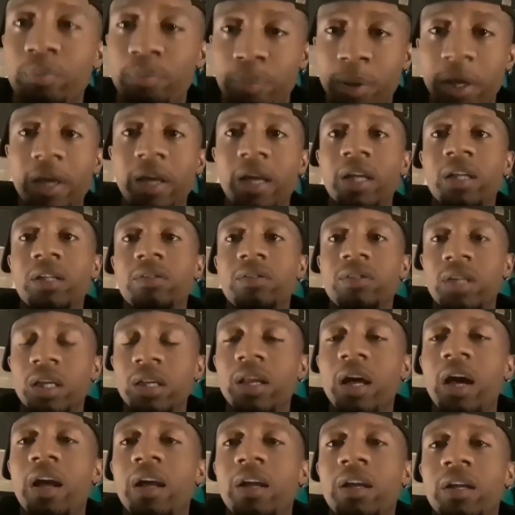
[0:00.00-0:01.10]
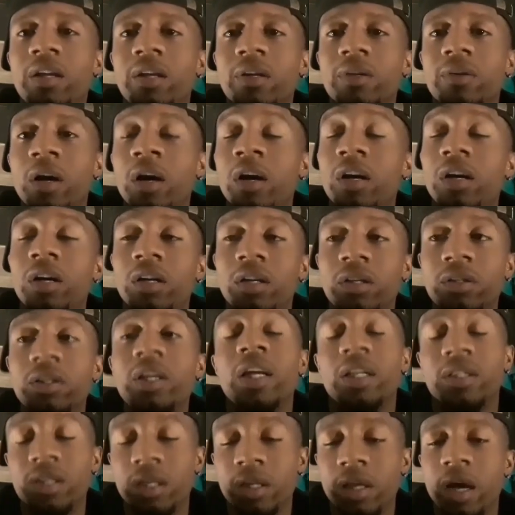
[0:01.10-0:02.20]
big tonight.
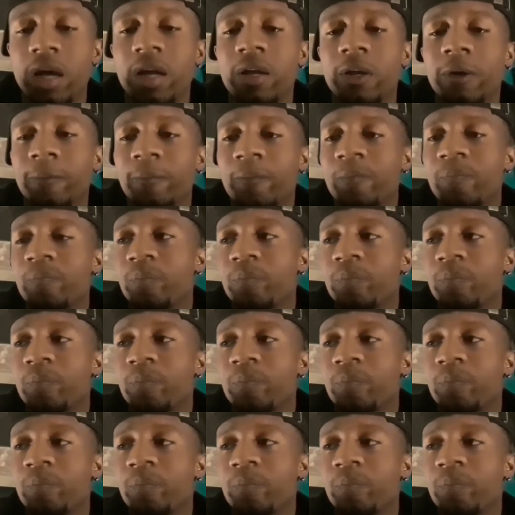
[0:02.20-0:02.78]
Tonight,